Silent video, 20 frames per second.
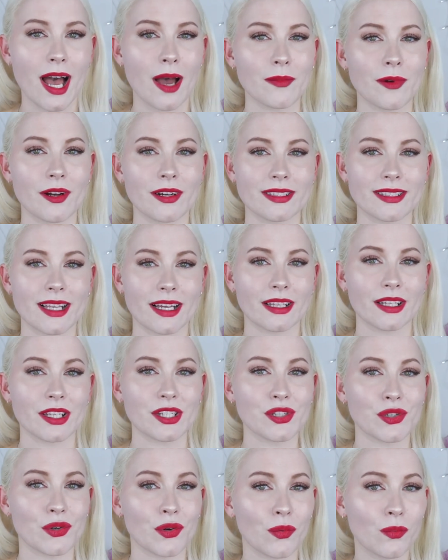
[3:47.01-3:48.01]
I'm not exactly
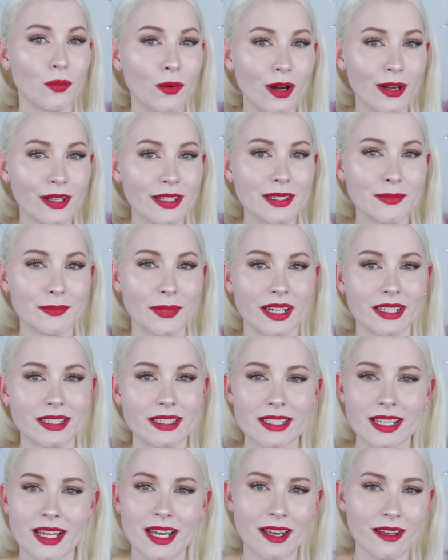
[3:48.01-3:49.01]
sure what,
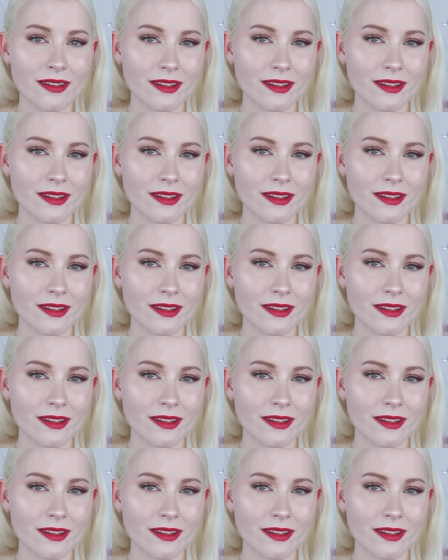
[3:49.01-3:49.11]
but